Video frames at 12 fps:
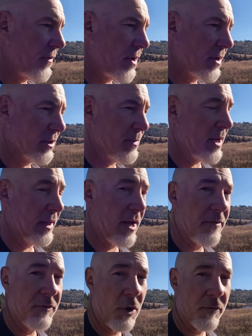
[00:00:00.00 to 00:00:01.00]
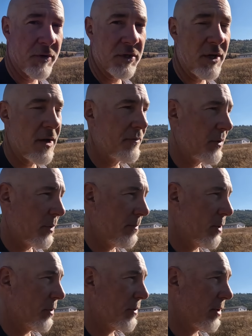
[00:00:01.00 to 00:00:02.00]
here has been leftover stuff that we
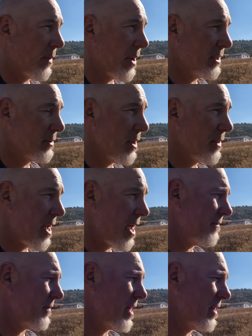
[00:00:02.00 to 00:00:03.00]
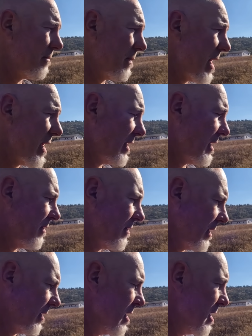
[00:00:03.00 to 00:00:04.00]
built the arrays with. I haven't had to buy
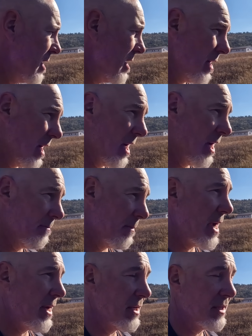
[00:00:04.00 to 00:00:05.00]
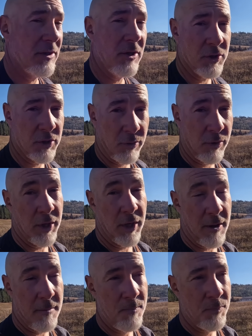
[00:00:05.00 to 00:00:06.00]
anything, minus
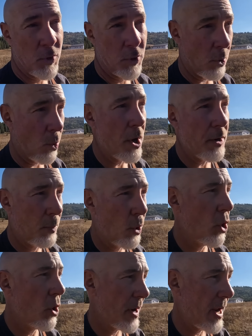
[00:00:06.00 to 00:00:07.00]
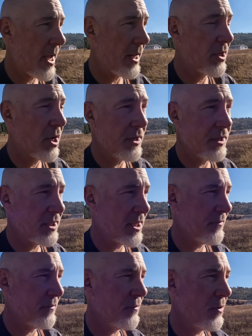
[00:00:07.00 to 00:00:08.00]
the one pole that I had cut into
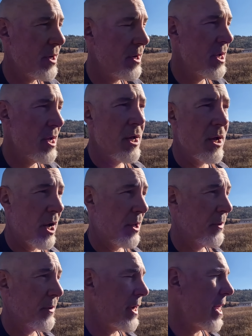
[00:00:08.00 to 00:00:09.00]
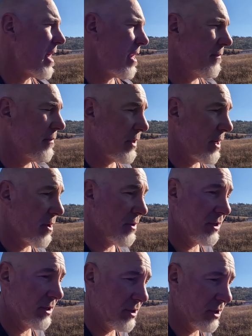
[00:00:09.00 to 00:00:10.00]
7 foot. Other than that, everything
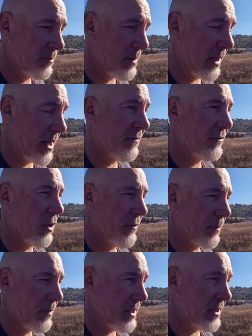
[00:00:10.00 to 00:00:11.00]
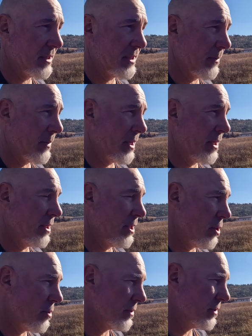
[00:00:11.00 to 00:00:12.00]
else has just been leftover pieces that we didn't
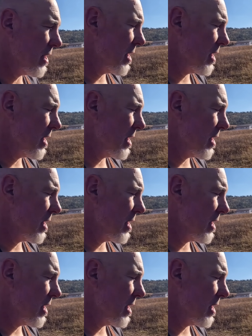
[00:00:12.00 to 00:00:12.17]
use.